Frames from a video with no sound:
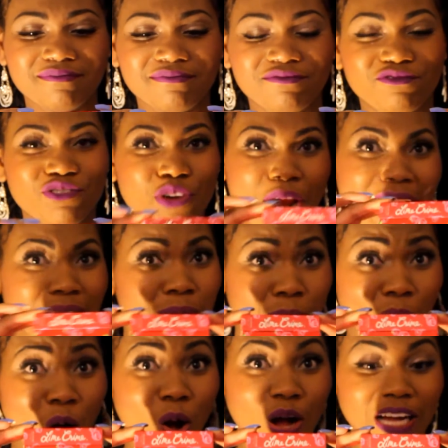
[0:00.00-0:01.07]
red
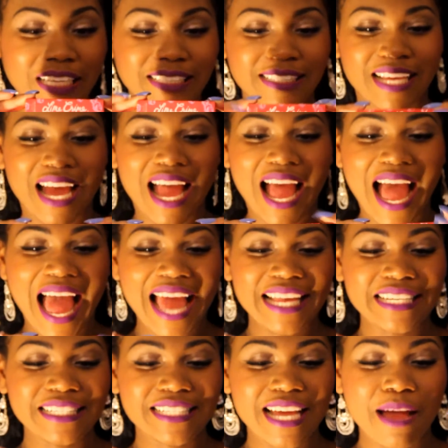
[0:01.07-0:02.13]
box
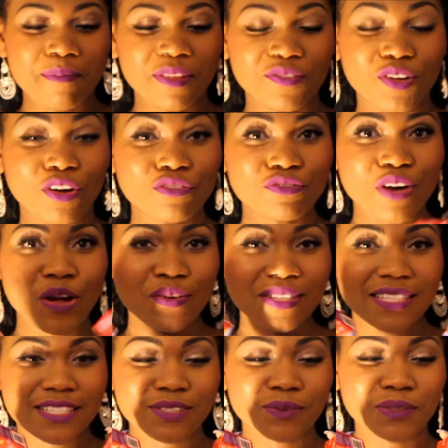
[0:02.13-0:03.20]
and um, they've got
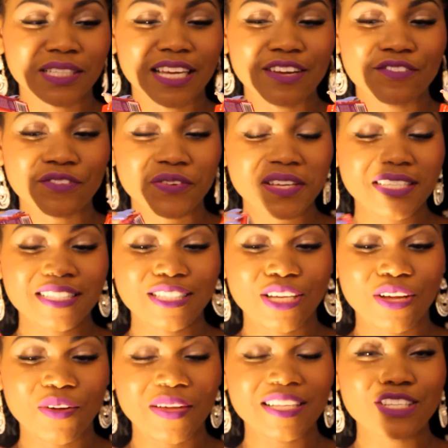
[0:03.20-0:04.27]
roses all over it
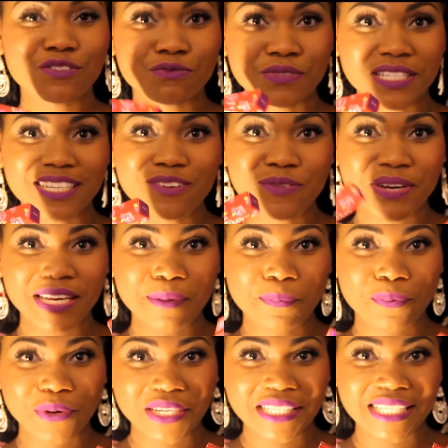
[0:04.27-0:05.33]
so it's really really
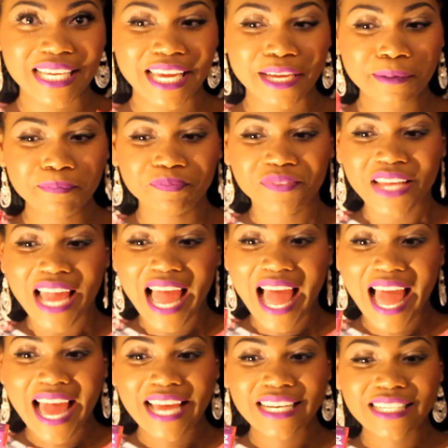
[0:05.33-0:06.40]
pretty
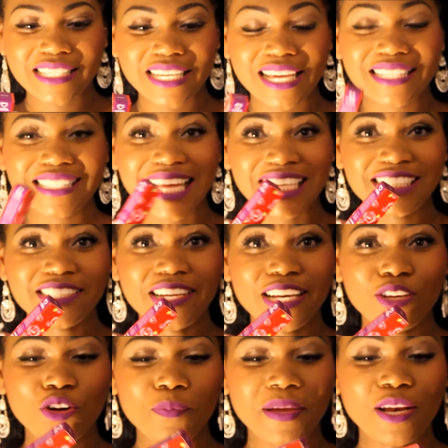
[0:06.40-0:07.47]
and it's actually a
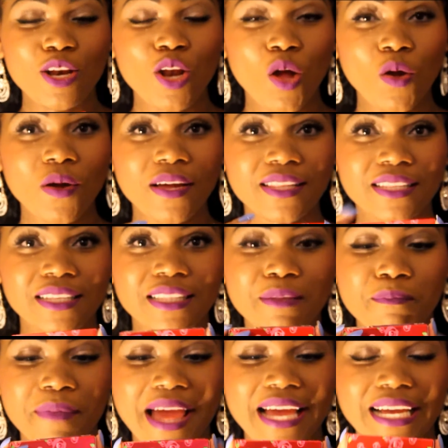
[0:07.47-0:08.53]
little bit longer than the
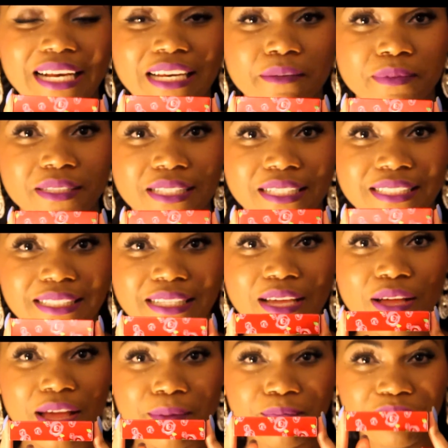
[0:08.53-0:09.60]
MAC lipsticks
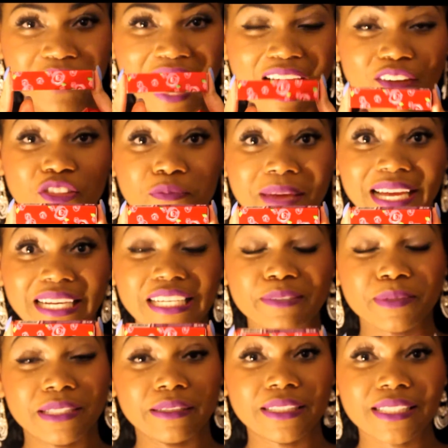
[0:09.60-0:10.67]
um, how the MAC
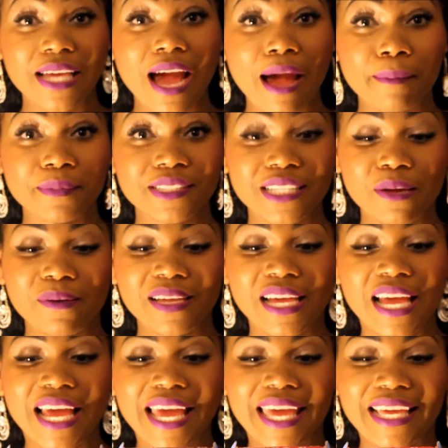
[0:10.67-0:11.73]
lipsticks come so
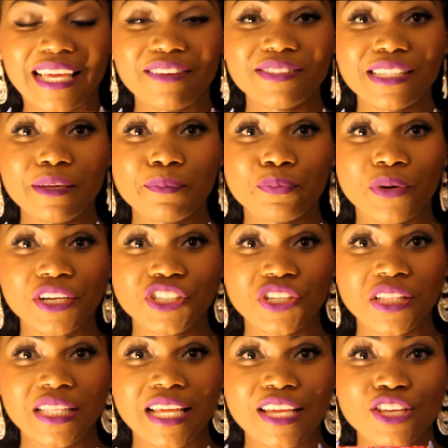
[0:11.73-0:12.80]
it gives the
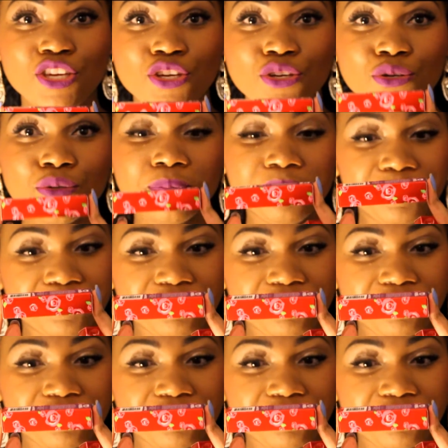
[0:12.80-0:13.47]
impression that you